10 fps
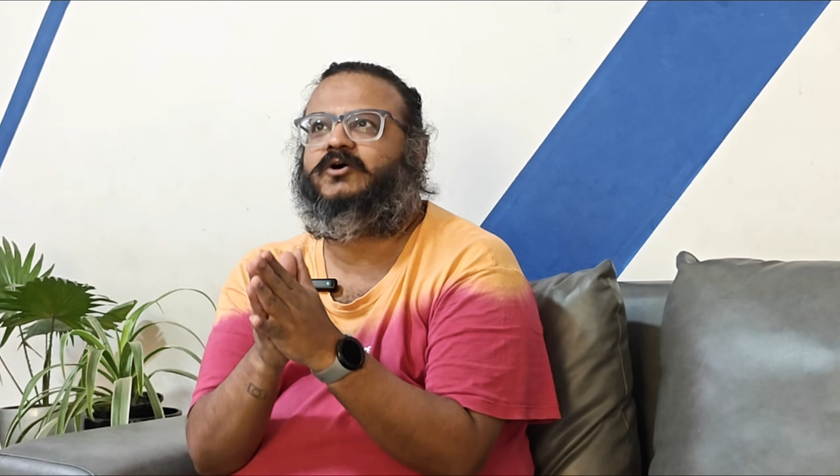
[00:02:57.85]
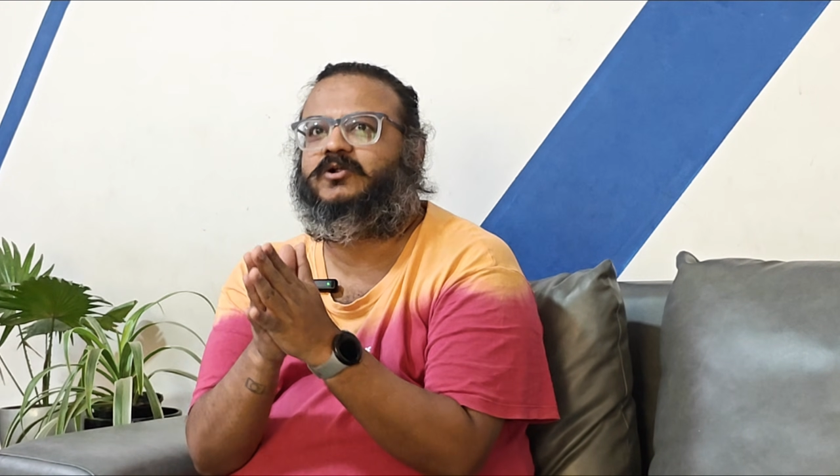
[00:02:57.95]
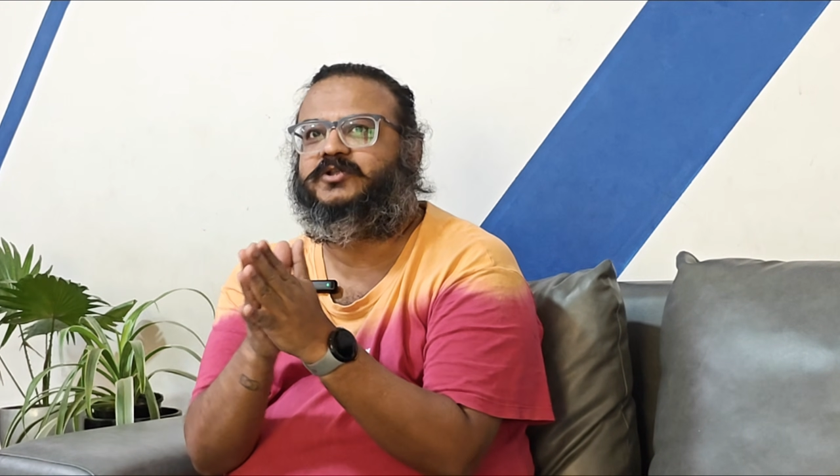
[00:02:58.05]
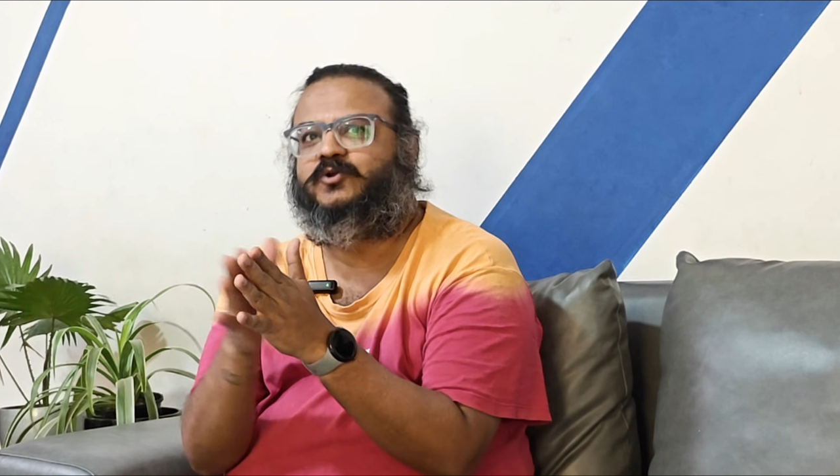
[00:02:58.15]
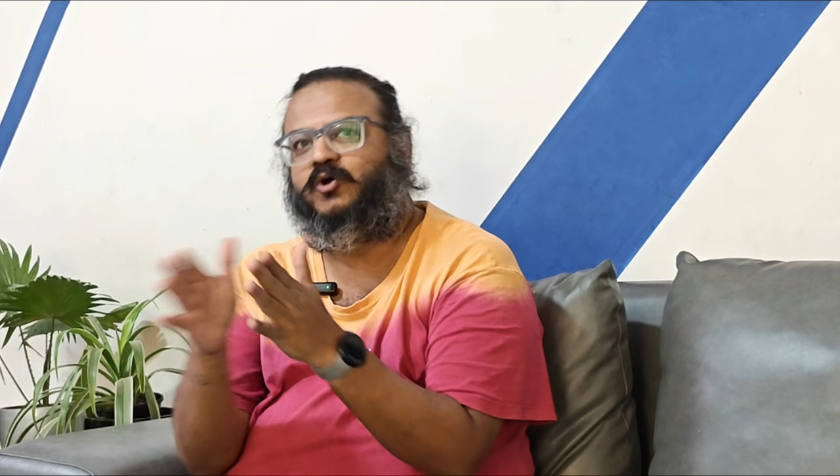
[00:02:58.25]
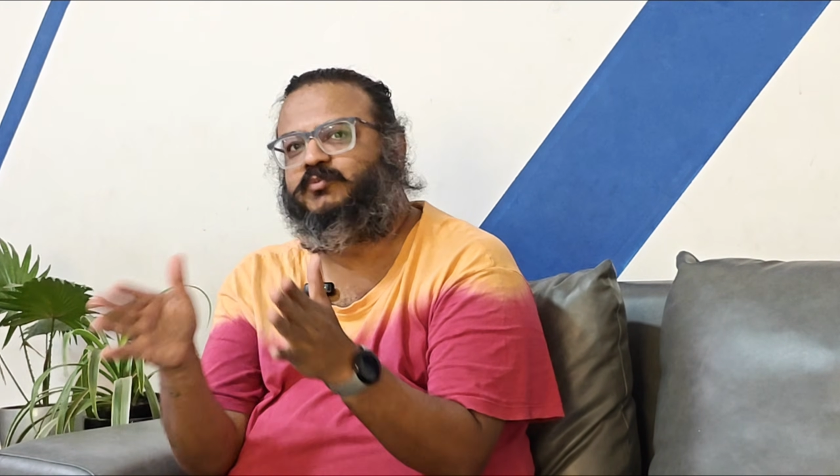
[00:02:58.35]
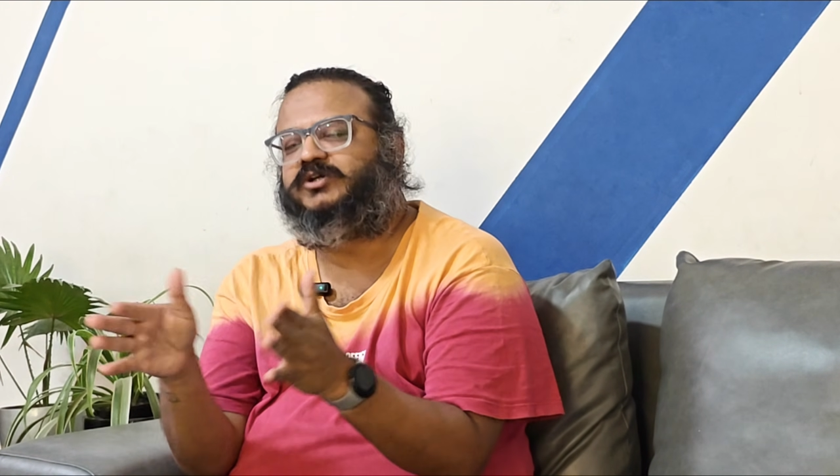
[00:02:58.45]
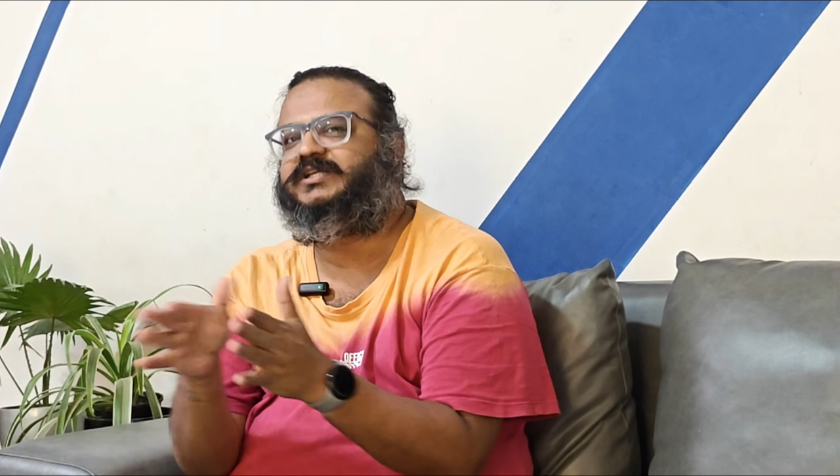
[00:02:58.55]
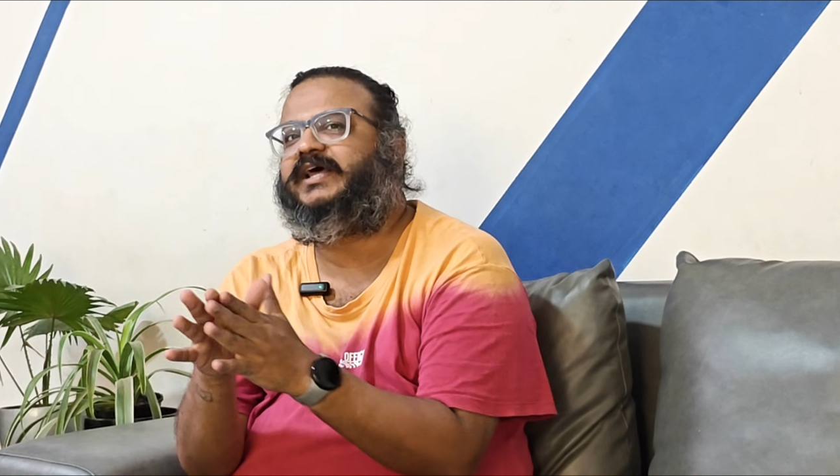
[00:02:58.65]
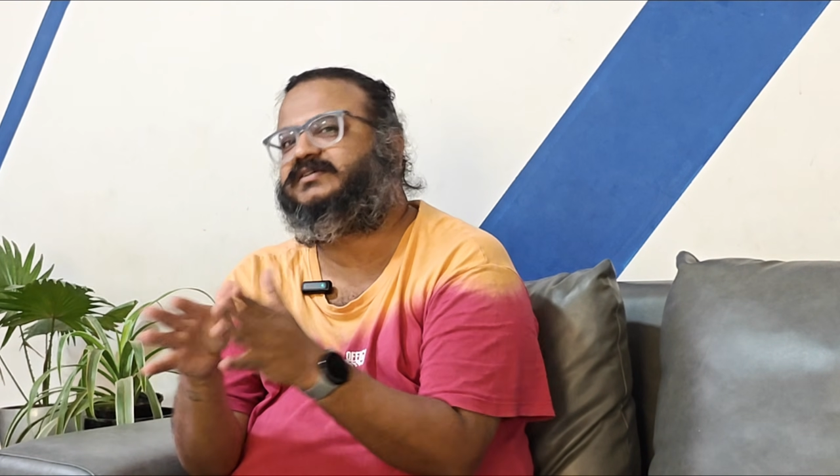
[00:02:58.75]
all the
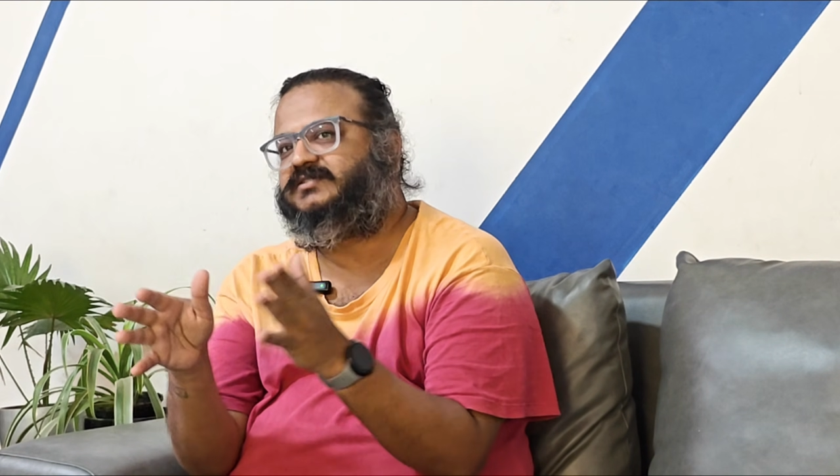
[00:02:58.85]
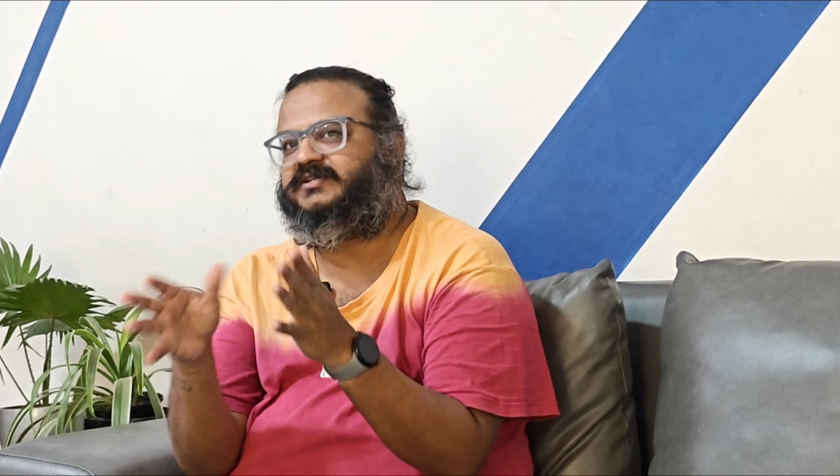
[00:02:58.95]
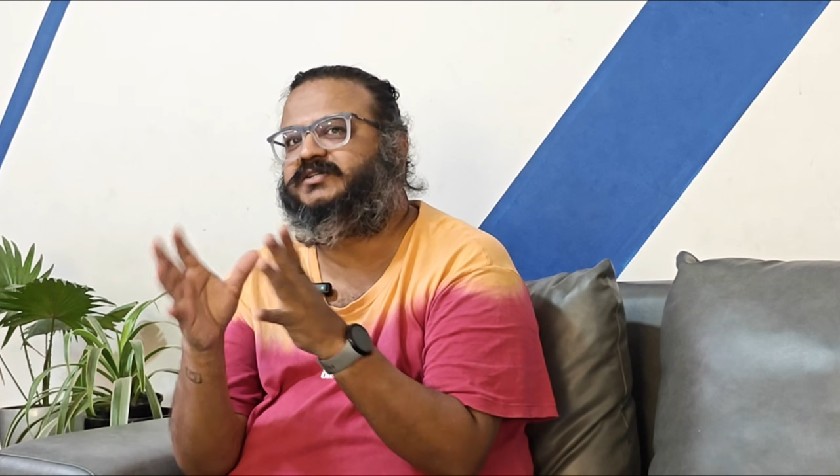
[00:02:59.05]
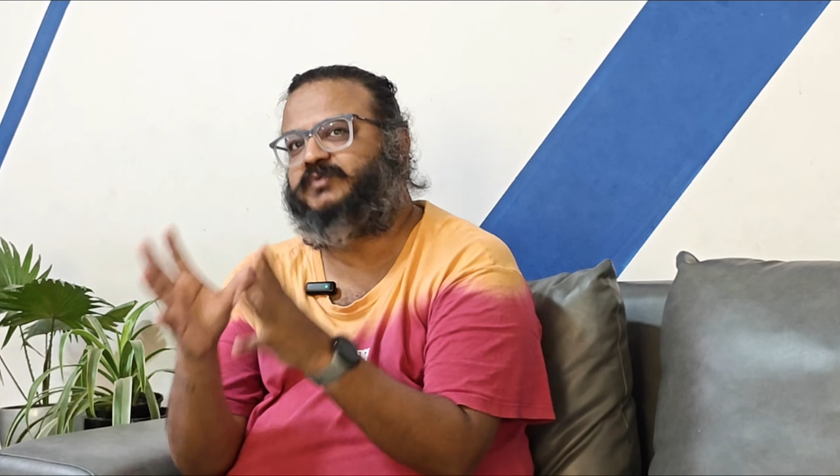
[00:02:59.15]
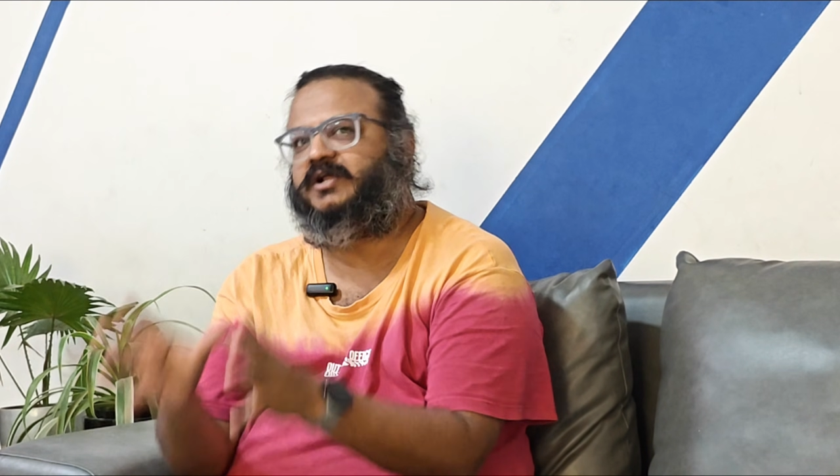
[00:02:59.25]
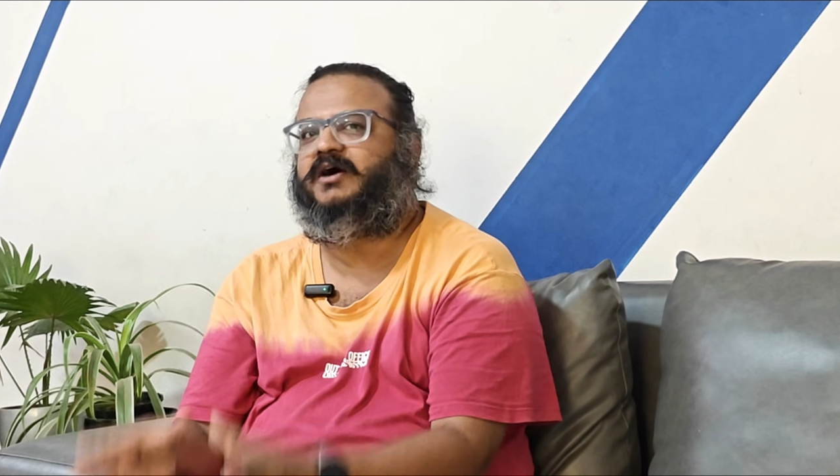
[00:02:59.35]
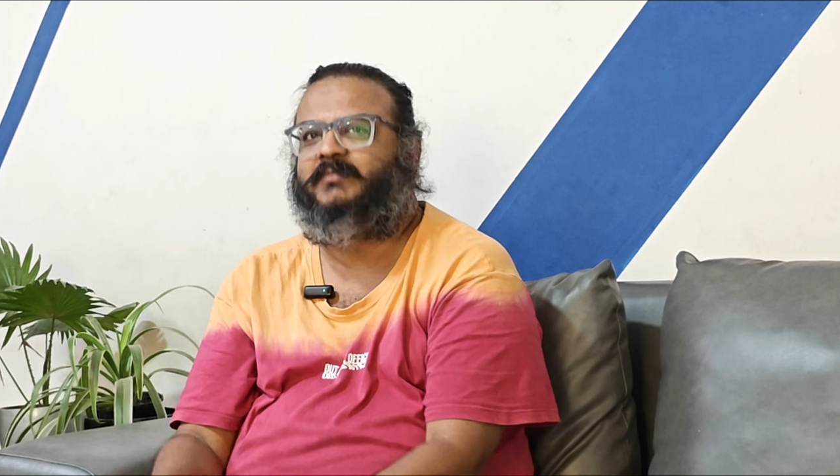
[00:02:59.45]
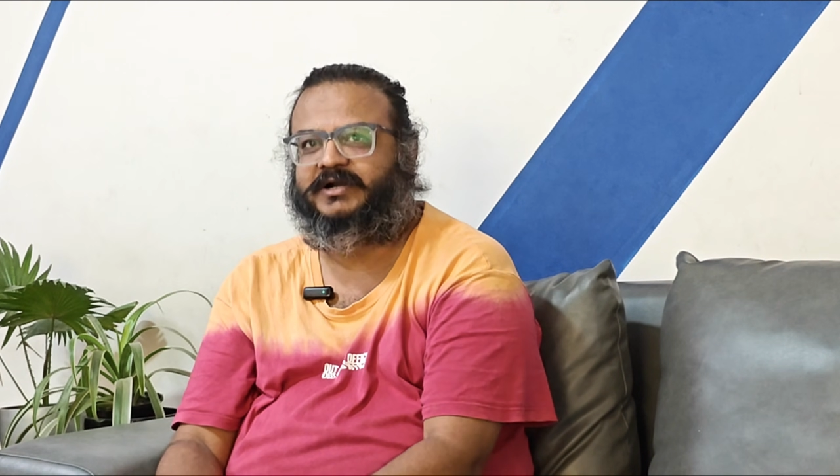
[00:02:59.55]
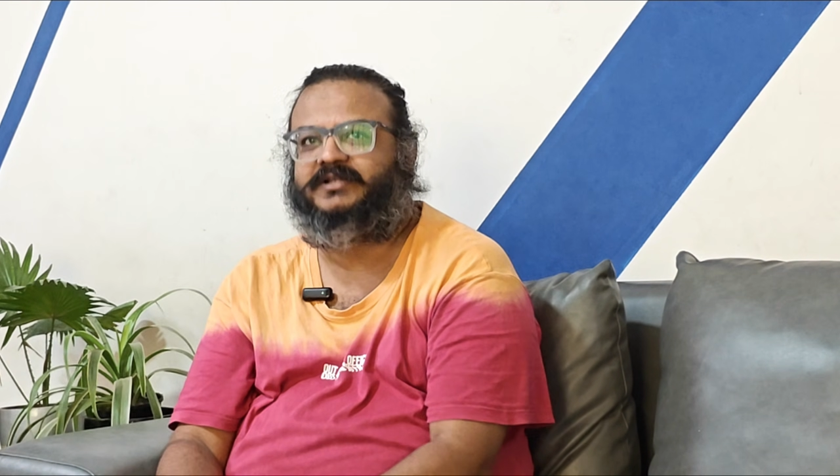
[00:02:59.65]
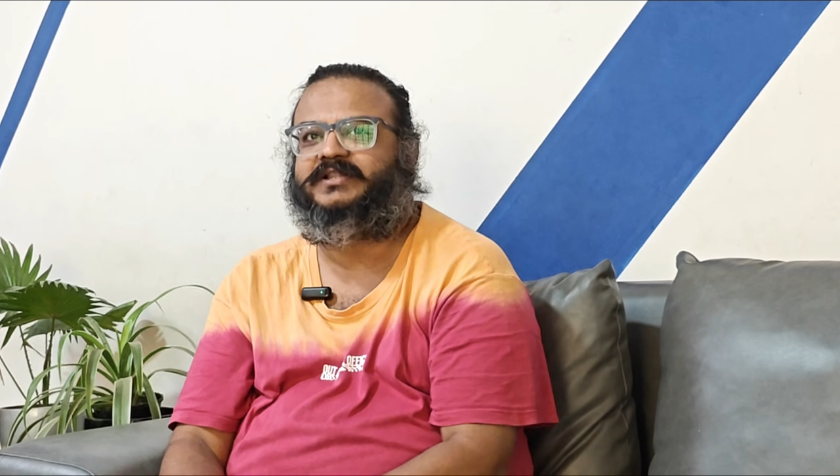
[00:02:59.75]
notebooks and accessories will
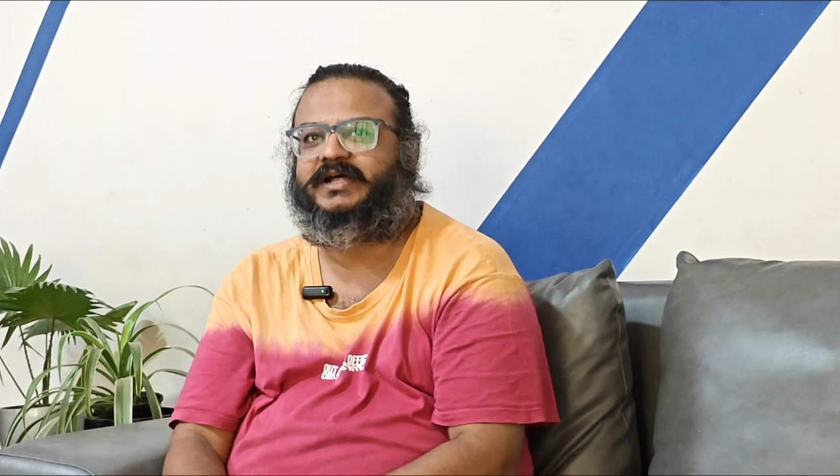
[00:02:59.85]
come under